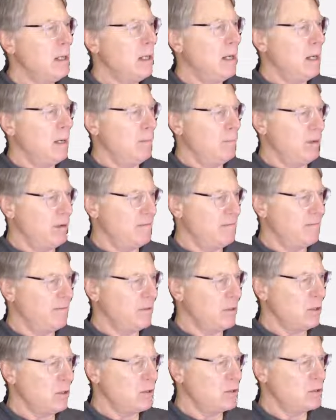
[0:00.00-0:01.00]
But
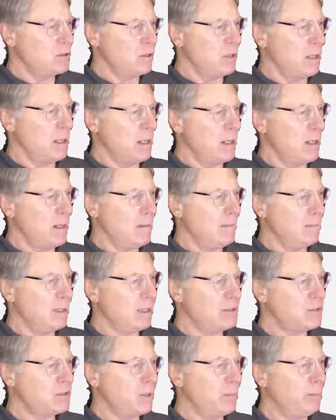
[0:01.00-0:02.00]
first,
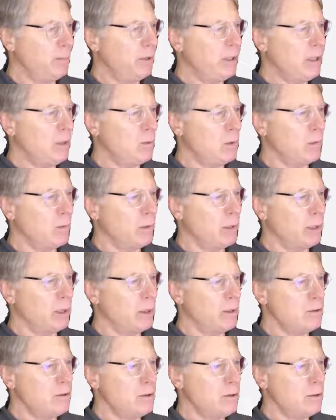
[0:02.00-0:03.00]
let's complete what we're going to
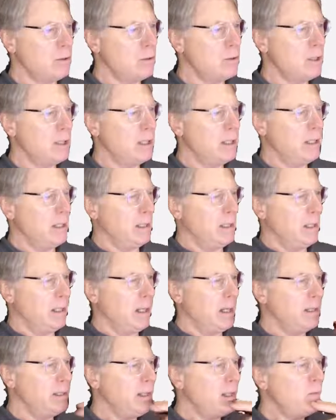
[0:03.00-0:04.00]
do.
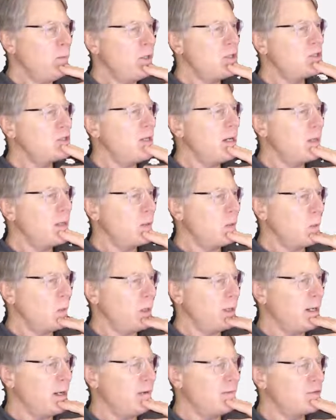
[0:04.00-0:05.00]
And then we said we're
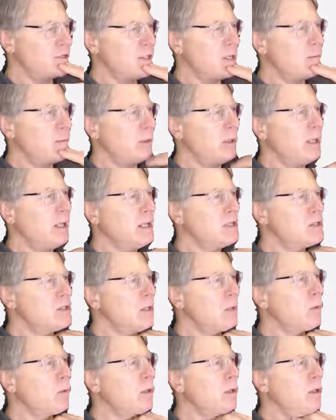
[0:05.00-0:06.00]
going to have summarize, and
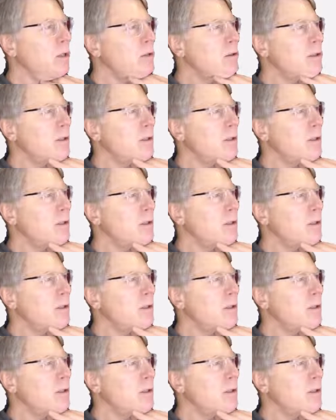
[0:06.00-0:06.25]
then we're going to look at